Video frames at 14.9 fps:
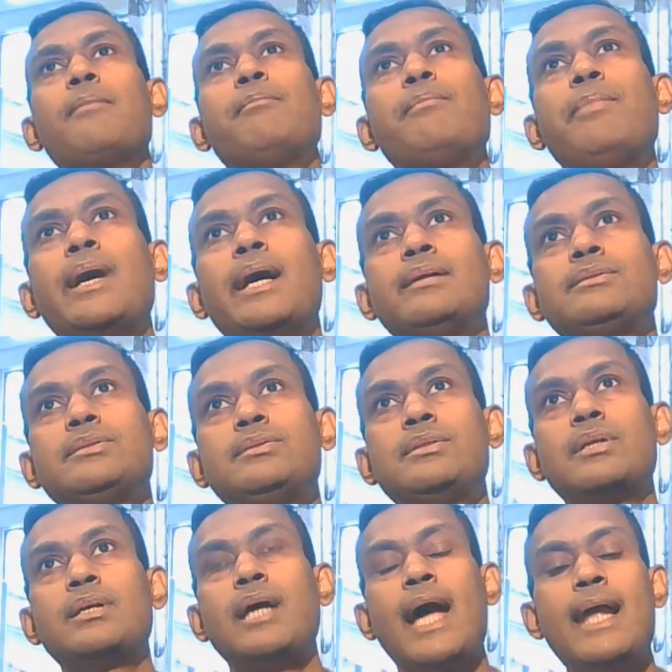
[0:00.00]
but
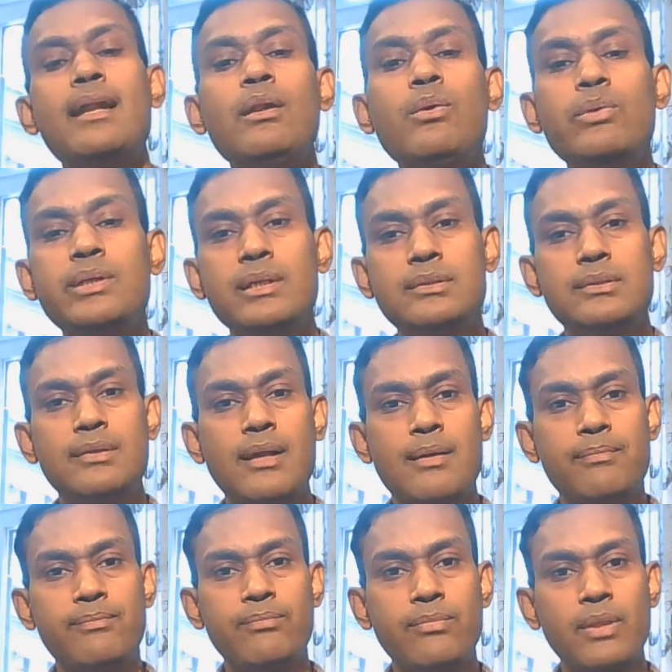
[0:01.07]
I looked at
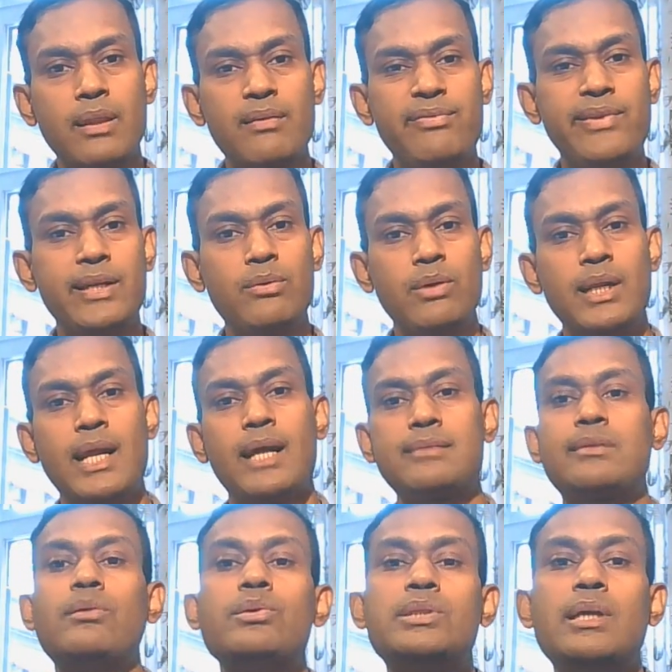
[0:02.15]
some frequently
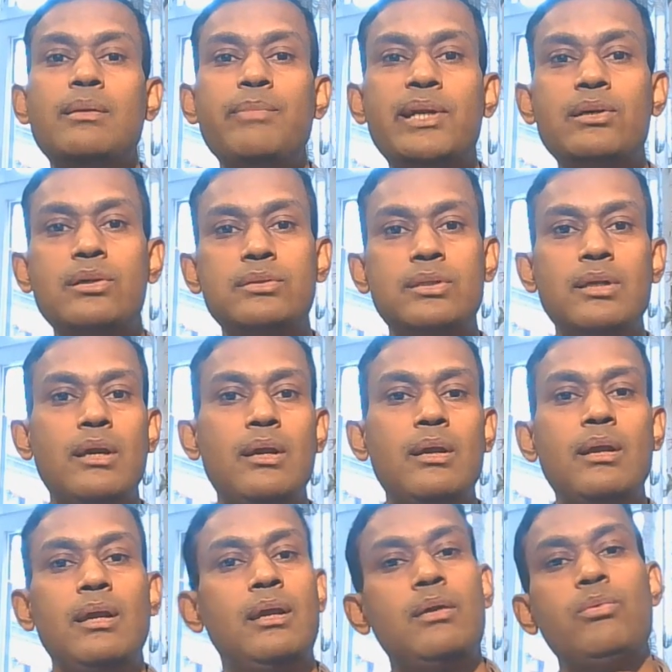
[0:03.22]
asked question because
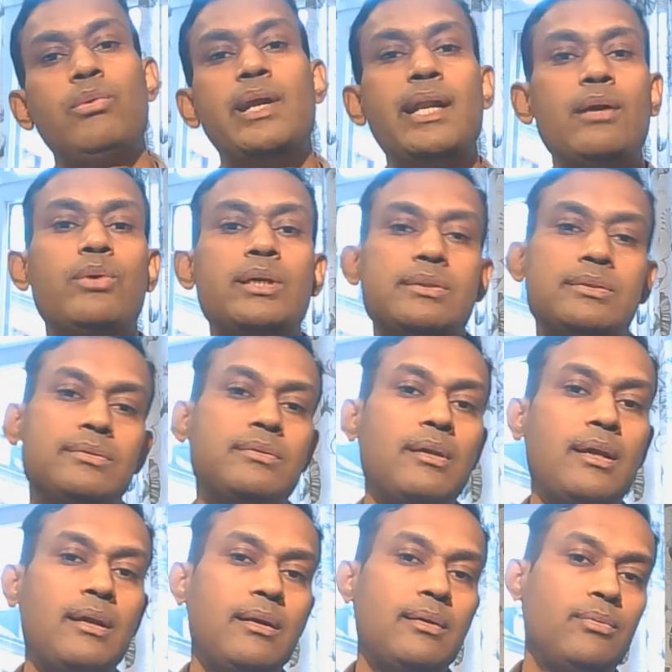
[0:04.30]
when I was
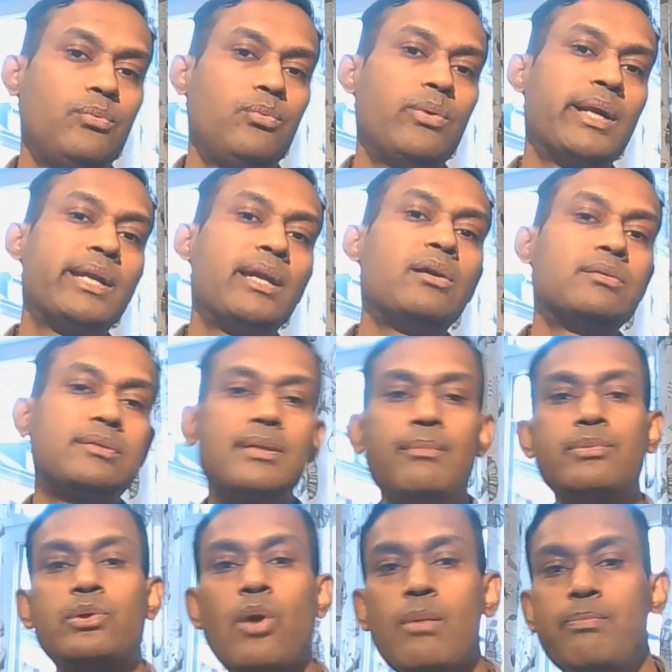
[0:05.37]
working on
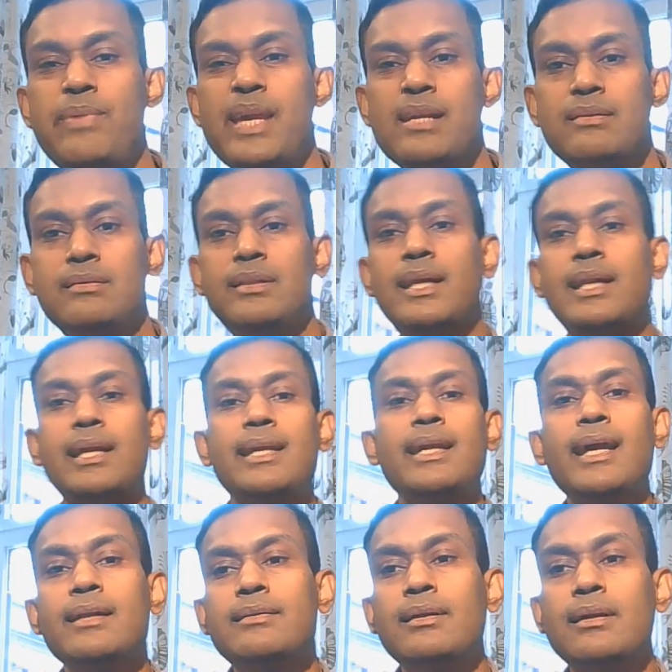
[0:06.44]
some topics, then I
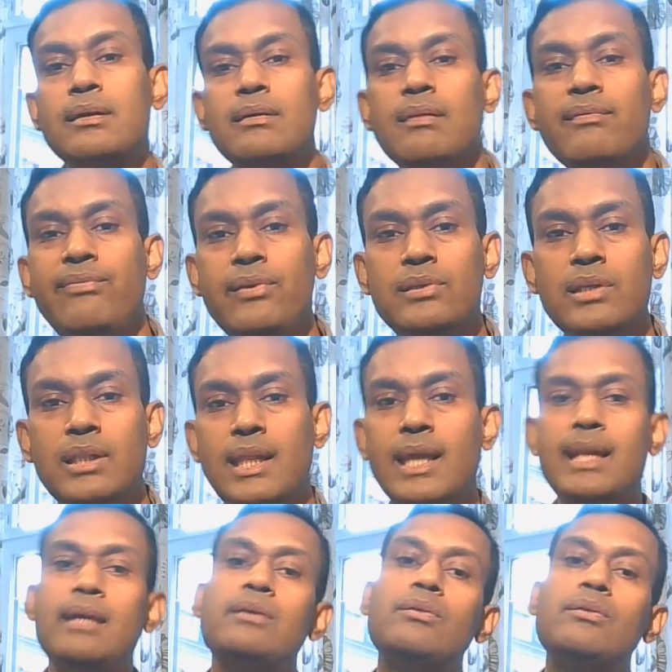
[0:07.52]
get confusion. Then I